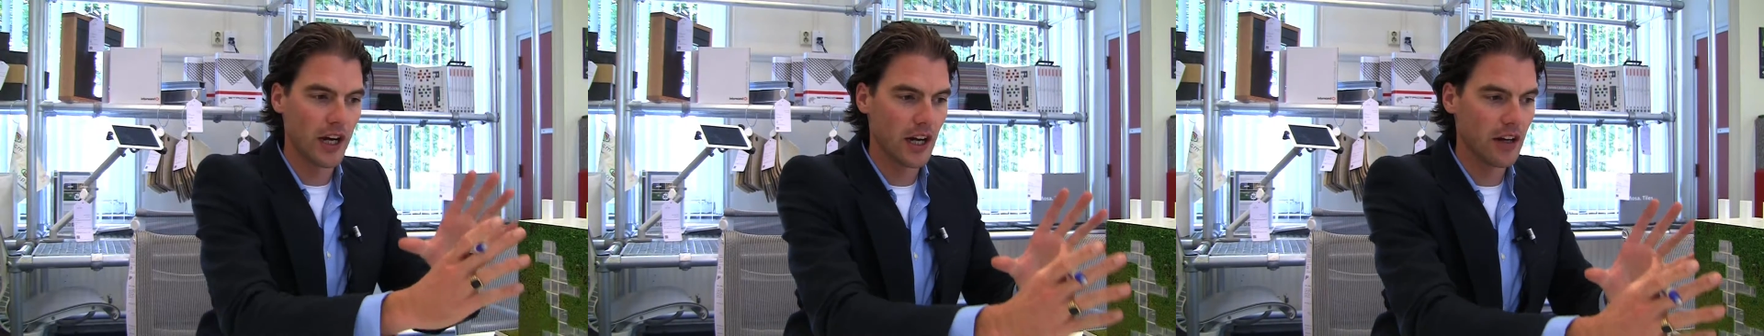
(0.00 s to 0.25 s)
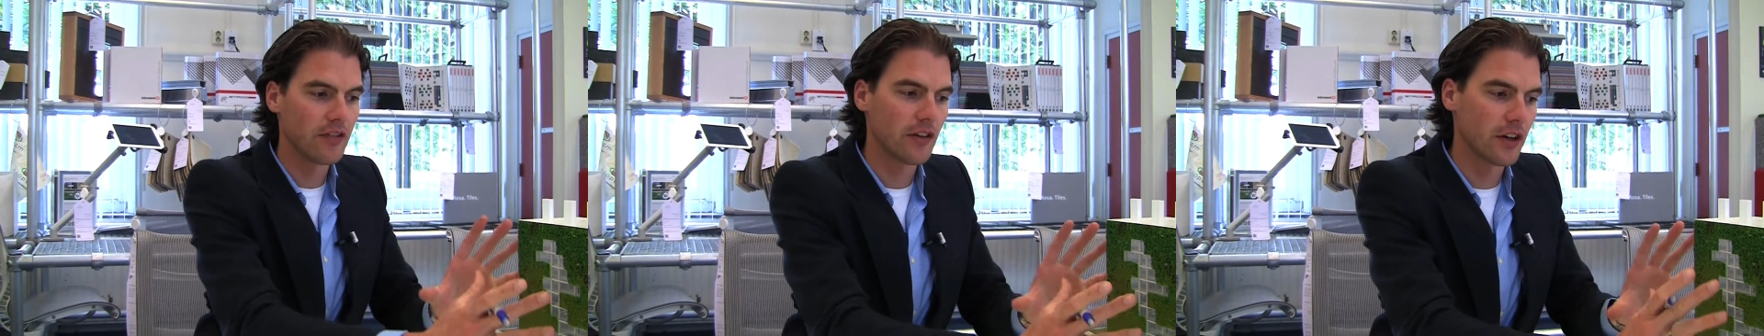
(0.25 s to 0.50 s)

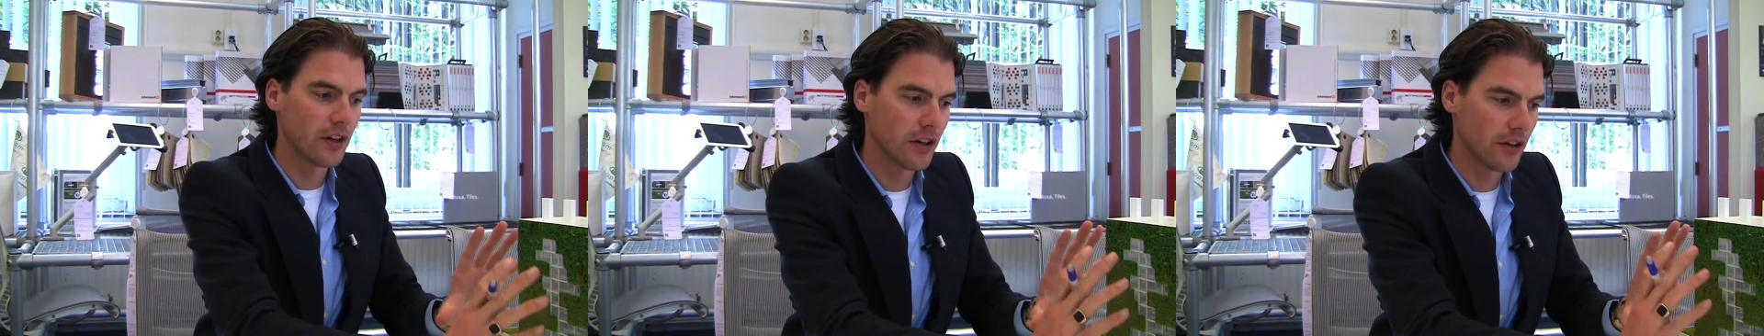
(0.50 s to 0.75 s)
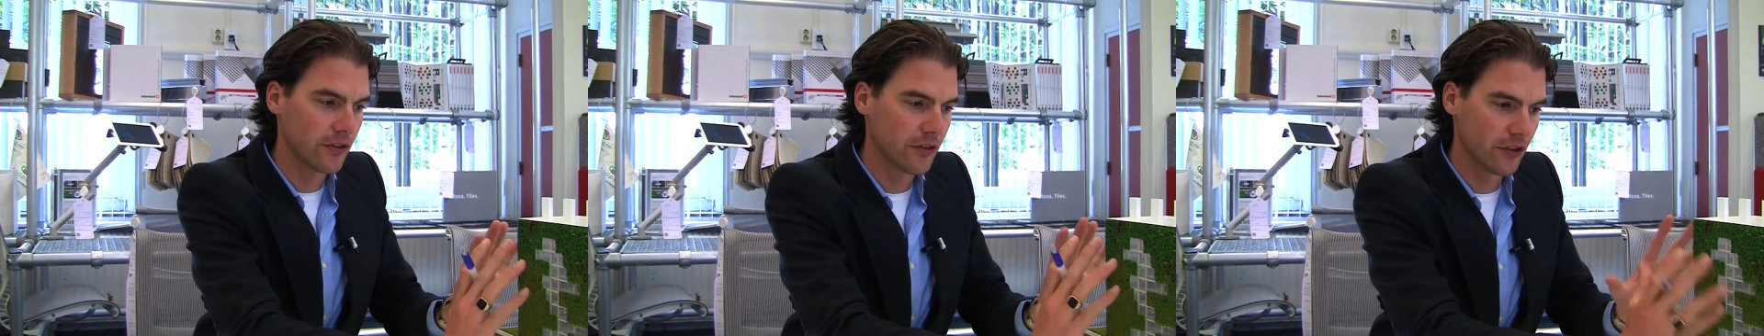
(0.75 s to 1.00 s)
have
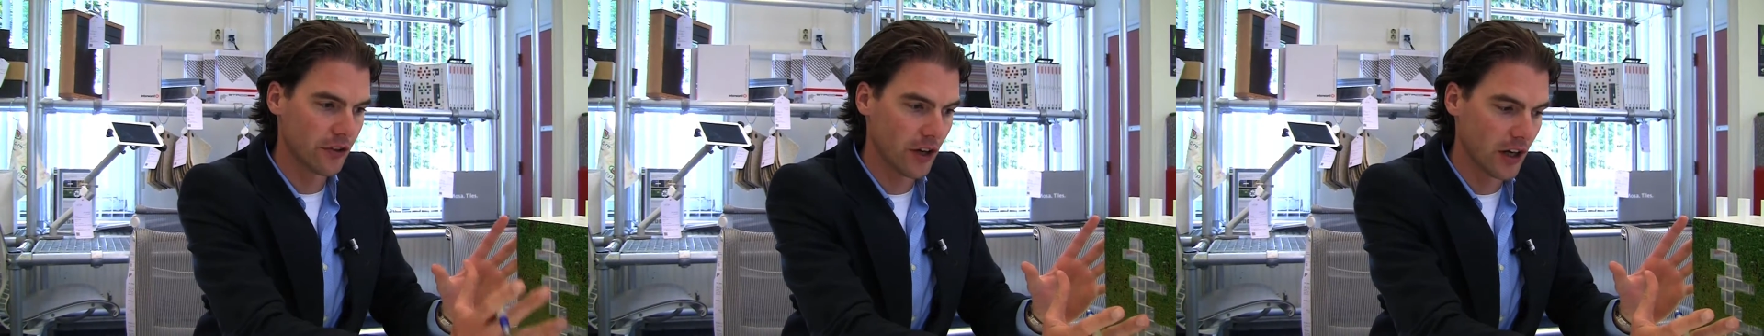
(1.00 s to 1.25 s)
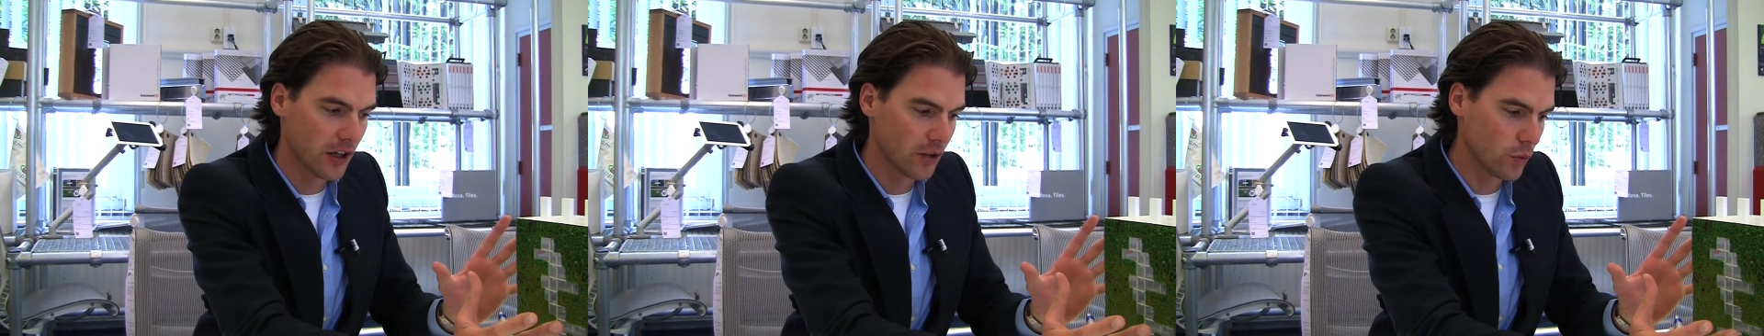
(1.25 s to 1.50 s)
a
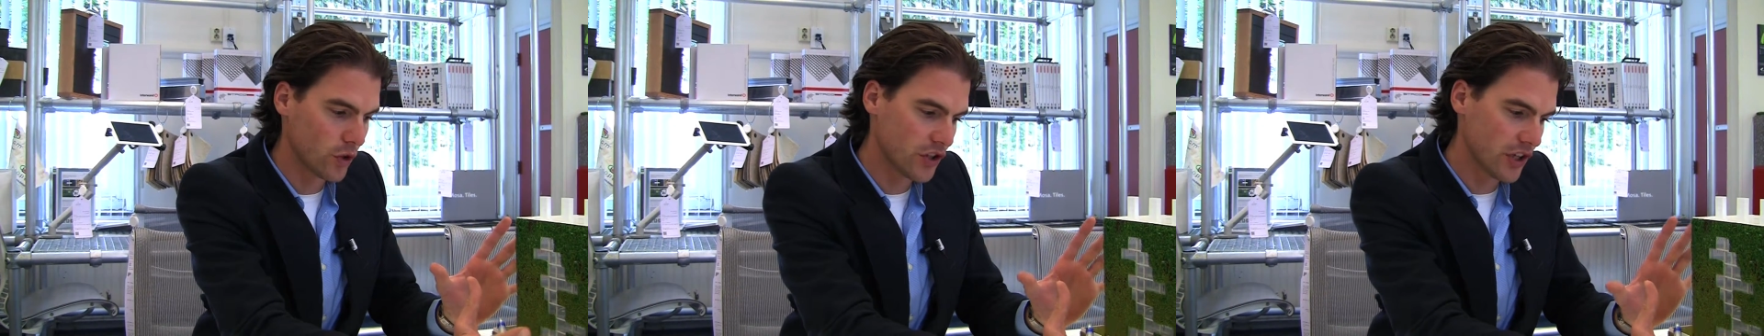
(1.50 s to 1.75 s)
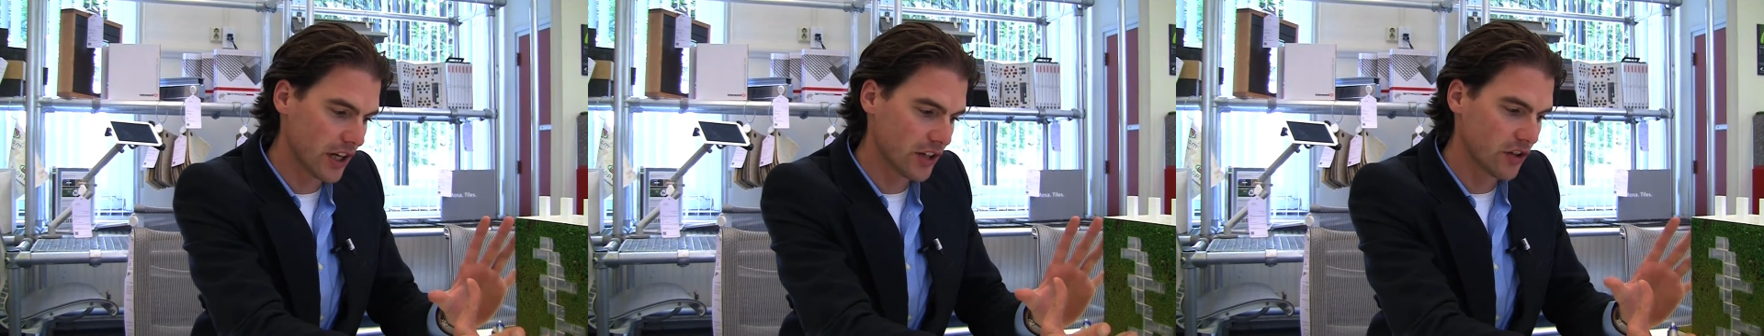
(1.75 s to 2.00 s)
facade which
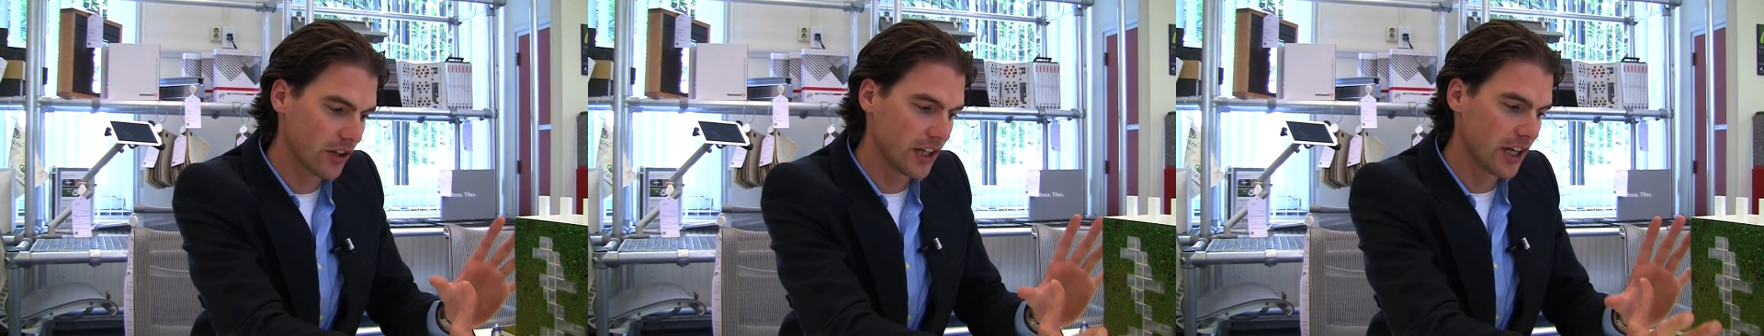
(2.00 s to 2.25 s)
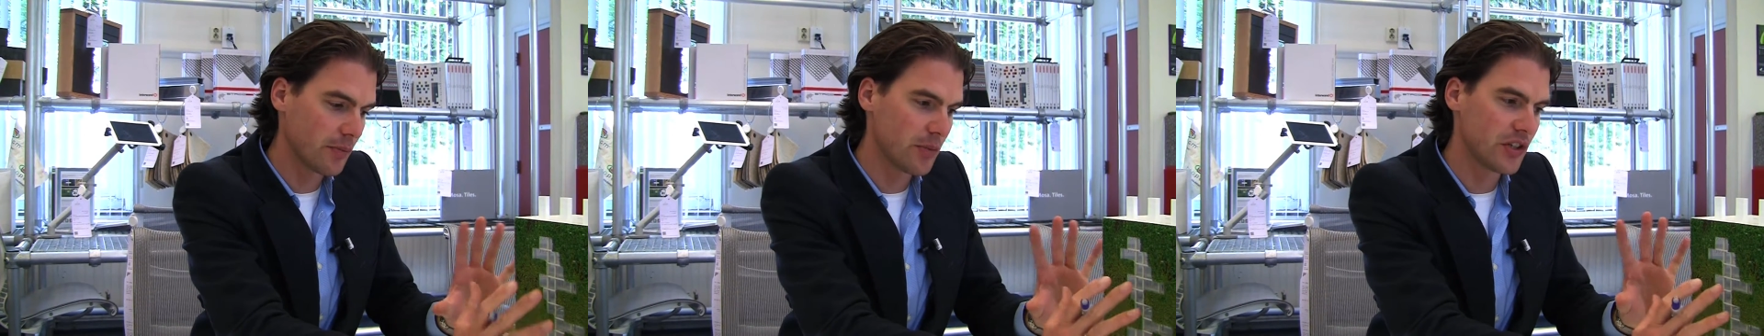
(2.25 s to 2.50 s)
actually
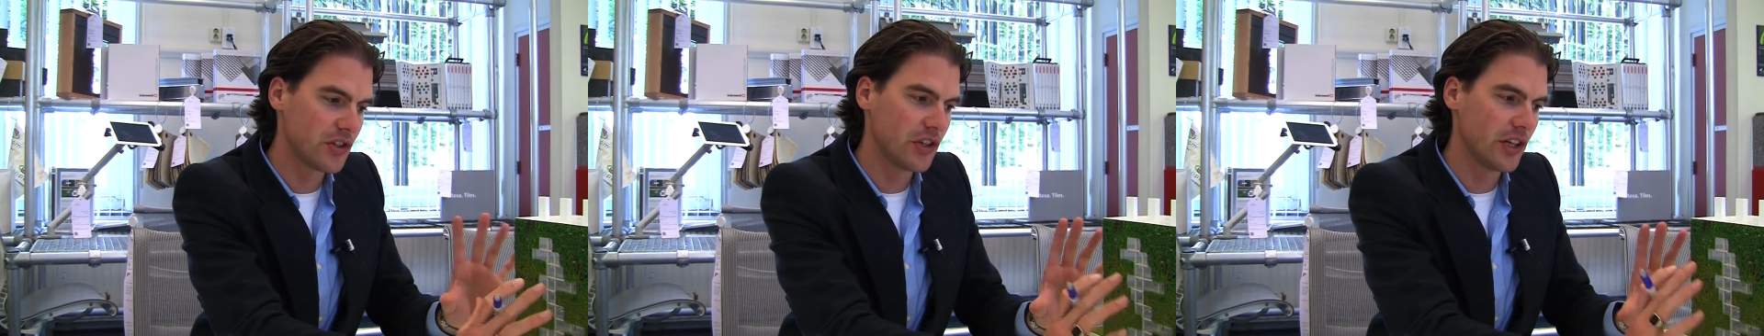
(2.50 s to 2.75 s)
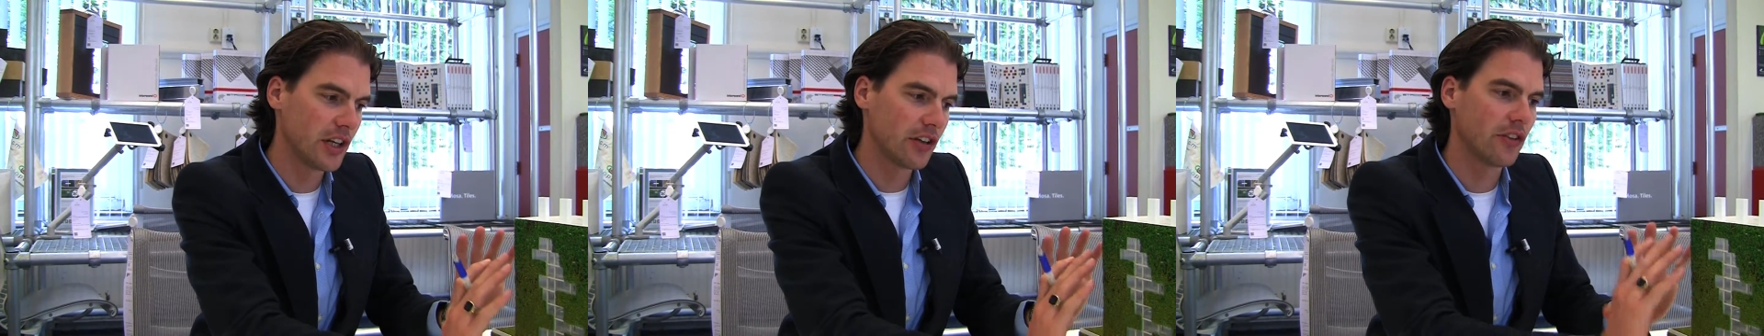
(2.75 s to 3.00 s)
can be
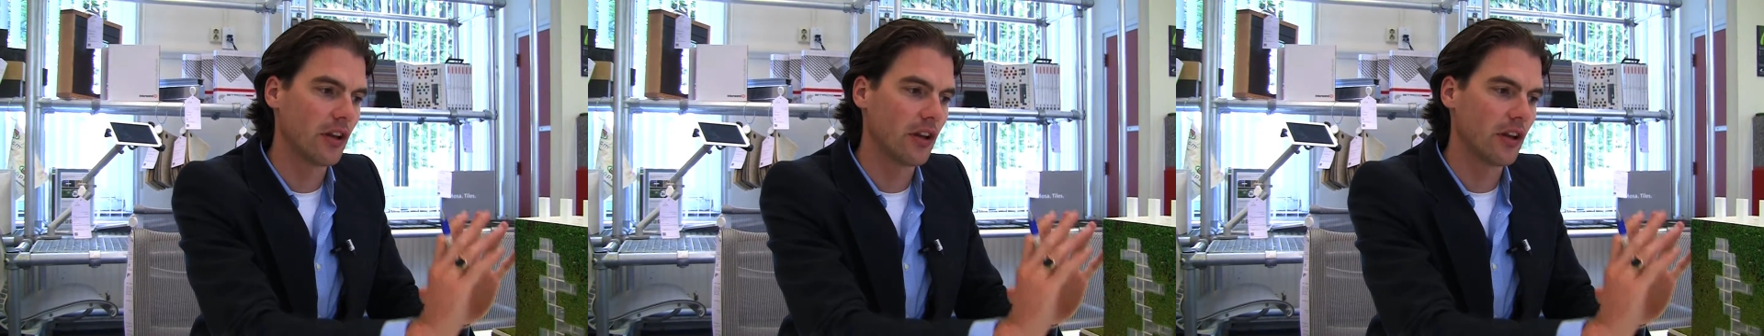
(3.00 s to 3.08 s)
seen as